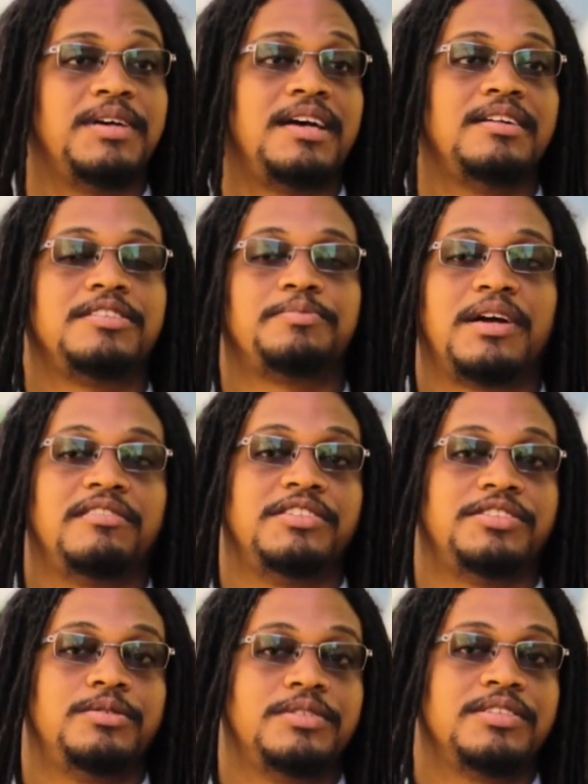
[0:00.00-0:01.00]
behind
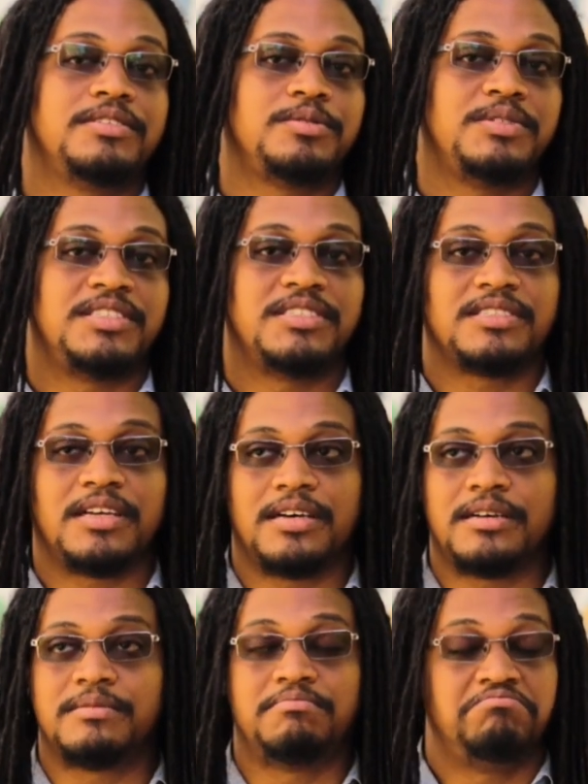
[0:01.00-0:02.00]
SpriteWrench Studios, which is
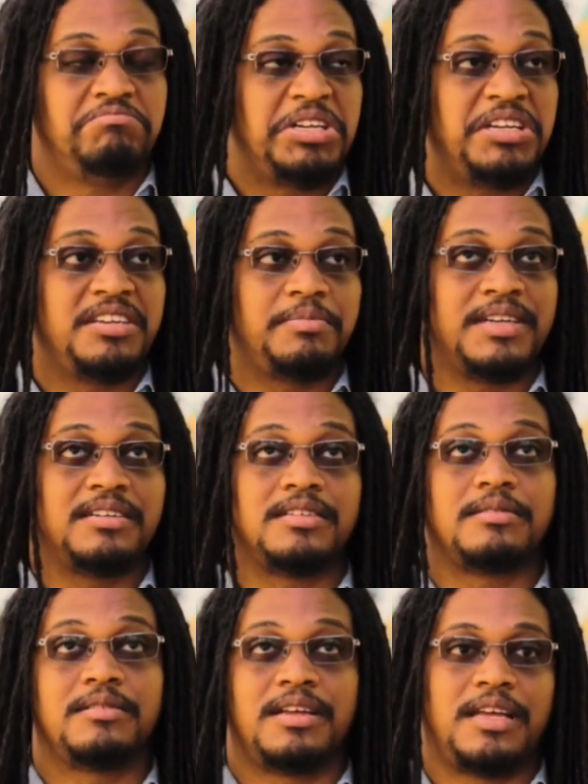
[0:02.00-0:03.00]
an
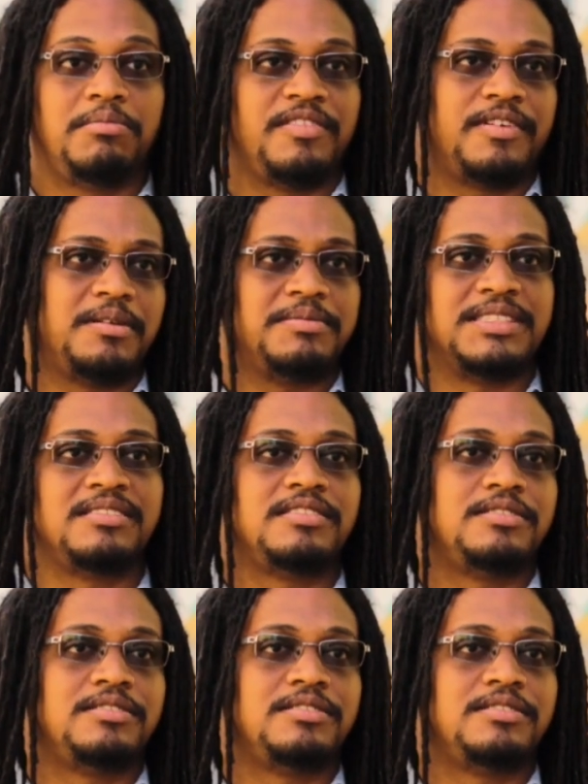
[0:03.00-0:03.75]
independent game development